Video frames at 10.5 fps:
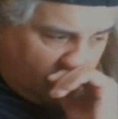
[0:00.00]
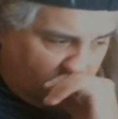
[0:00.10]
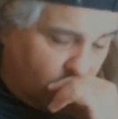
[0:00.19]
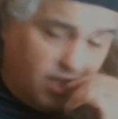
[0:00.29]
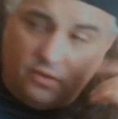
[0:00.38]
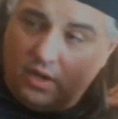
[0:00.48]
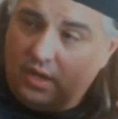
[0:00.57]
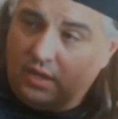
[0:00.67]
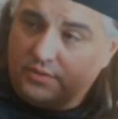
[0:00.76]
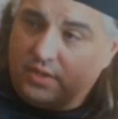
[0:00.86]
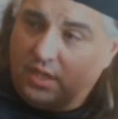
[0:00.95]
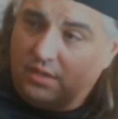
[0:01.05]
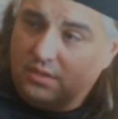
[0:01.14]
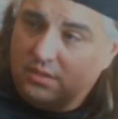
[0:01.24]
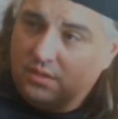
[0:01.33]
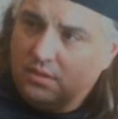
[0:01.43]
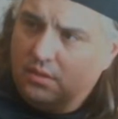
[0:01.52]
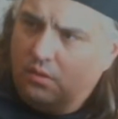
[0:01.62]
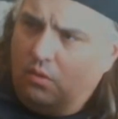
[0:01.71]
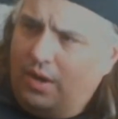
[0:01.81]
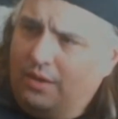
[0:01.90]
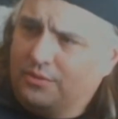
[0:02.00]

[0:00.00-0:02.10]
later on I'll say, wow,